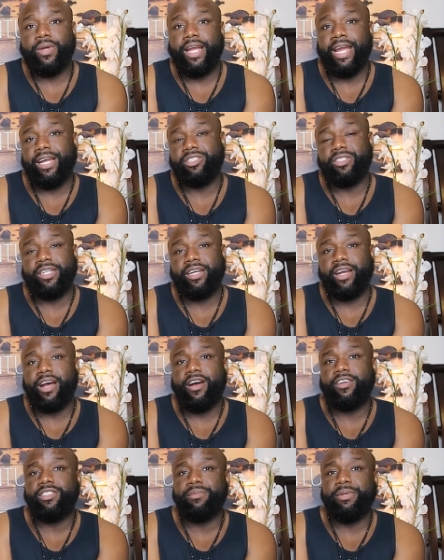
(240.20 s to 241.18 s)
it actually can
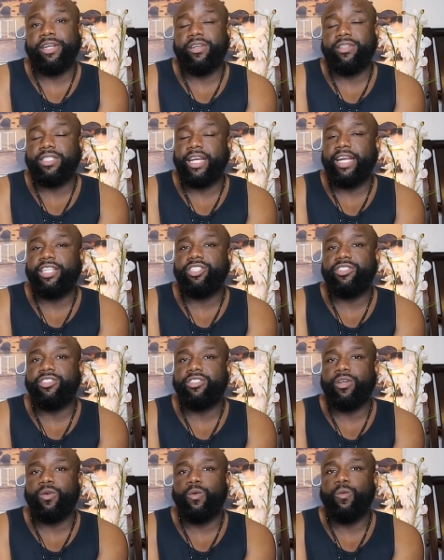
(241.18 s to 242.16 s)
cause some irritation.
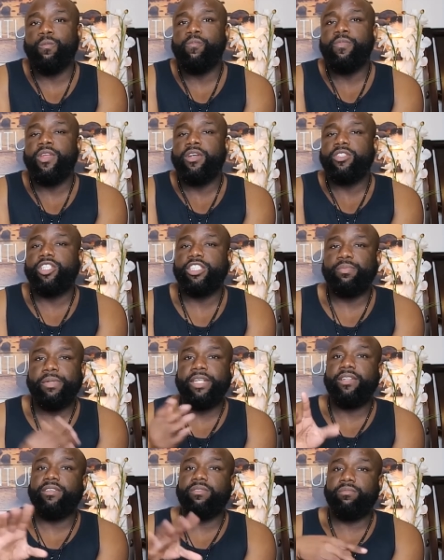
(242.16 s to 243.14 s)
So just
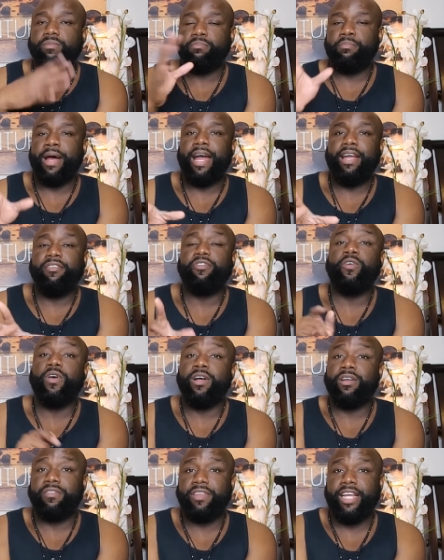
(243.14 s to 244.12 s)
be mindful
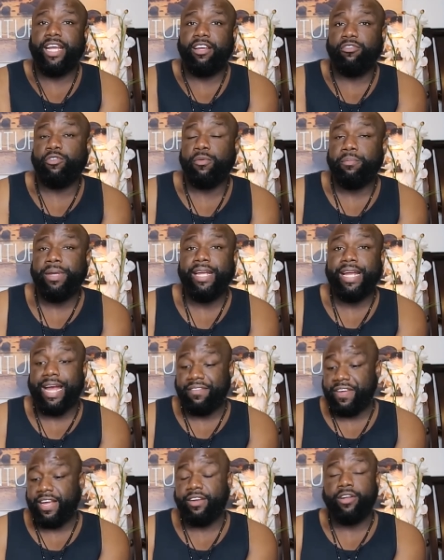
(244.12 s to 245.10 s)
of that. For me,
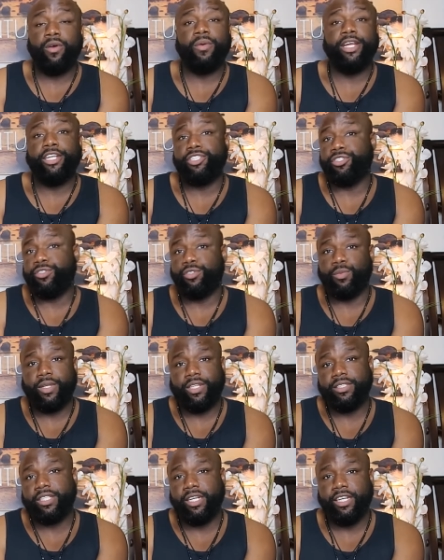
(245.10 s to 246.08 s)
I've had no issues with
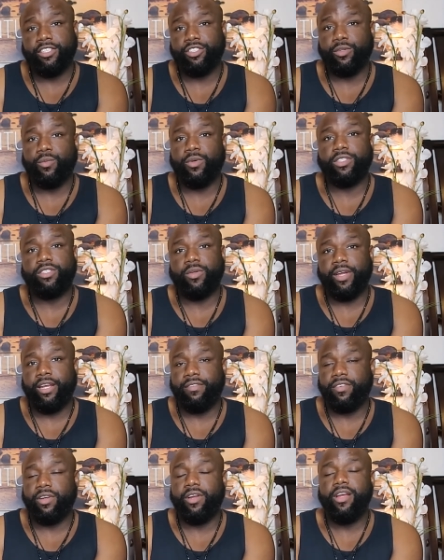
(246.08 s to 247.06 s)
this cleanser
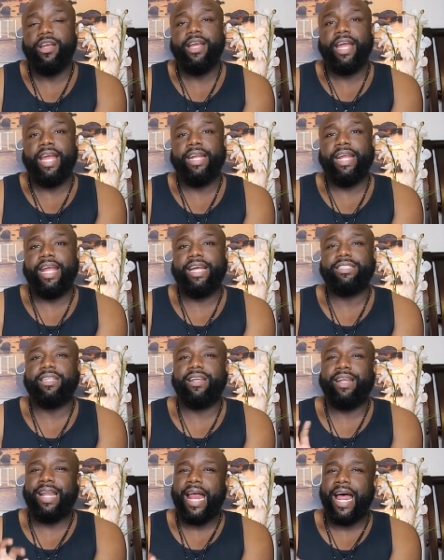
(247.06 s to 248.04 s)
whatsoever. And it has
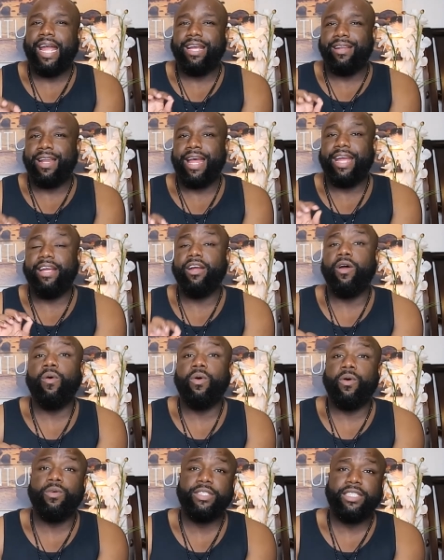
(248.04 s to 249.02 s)
a light, light
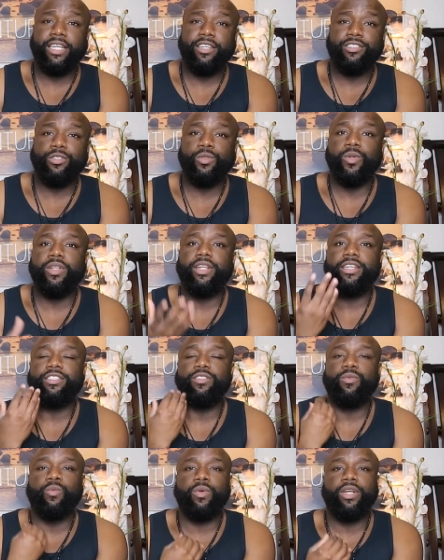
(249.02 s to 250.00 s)
cocoa scent to it
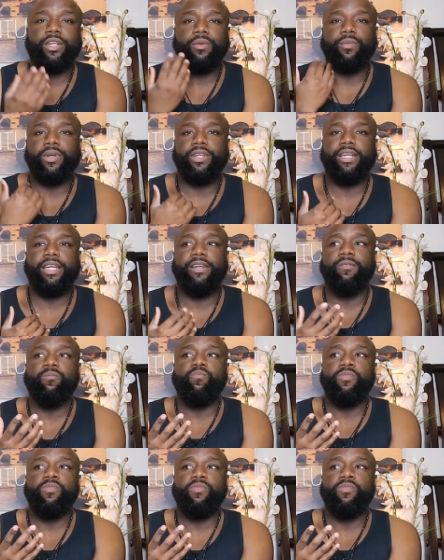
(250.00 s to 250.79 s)
that's really, really